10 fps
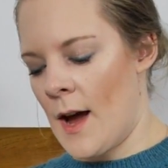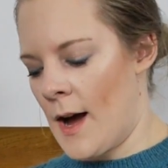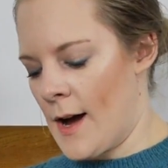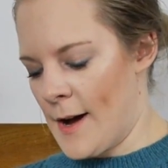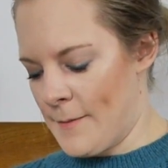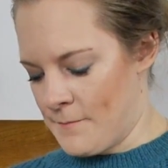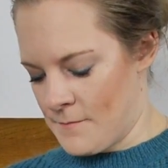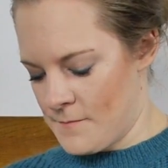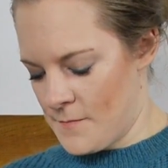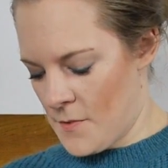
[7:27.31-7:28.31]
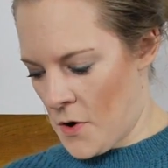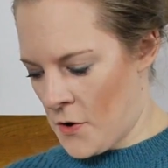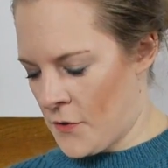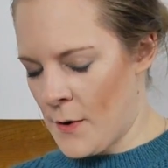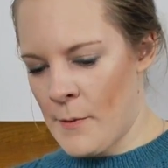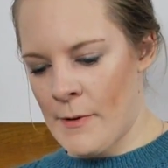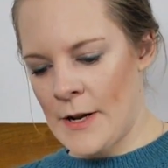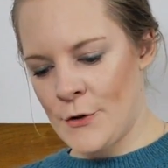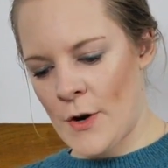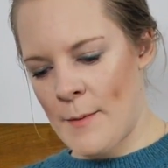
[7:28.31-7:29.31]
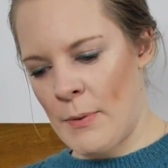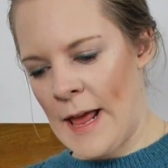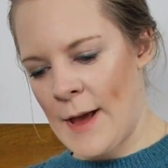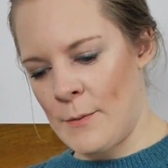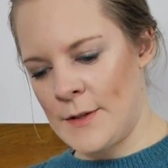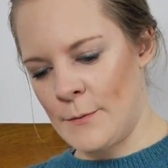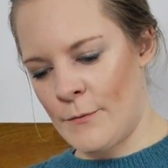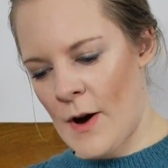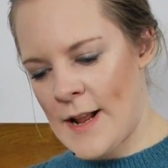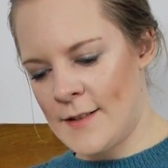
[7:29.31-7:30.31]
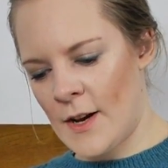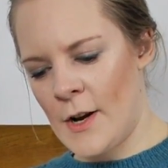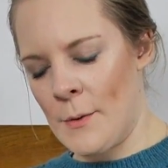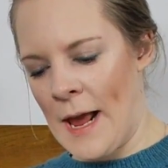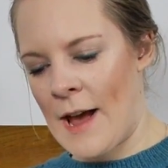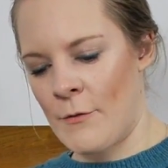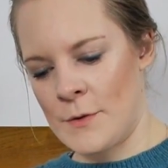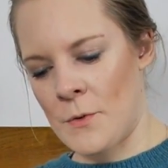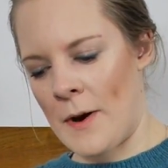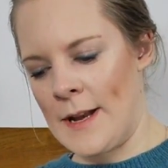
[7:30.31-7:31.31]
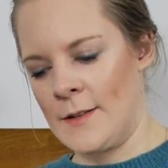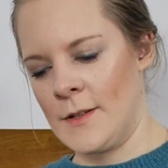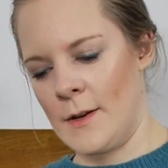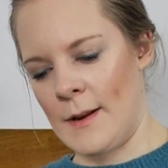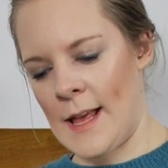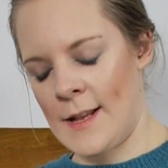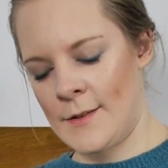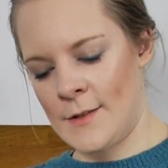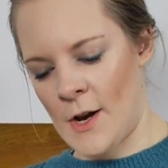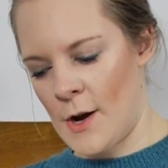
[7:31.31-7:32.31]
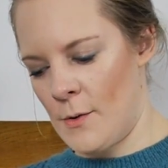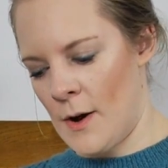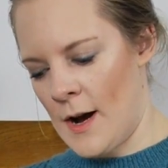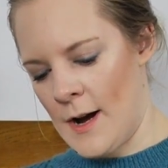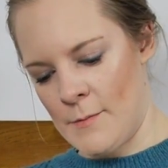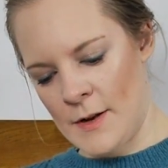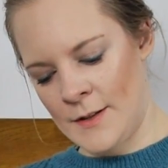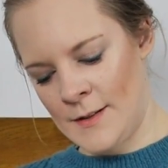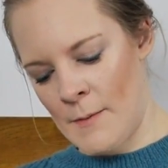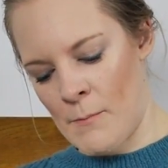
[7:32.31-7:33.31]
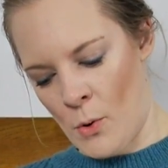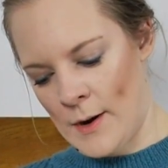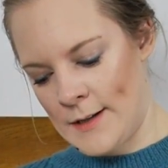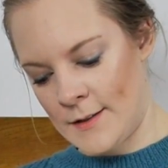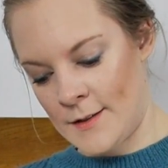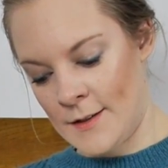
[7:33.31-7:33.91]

I think we were going to try and play it with some friends. I know Kath was quite into doing it, so at some point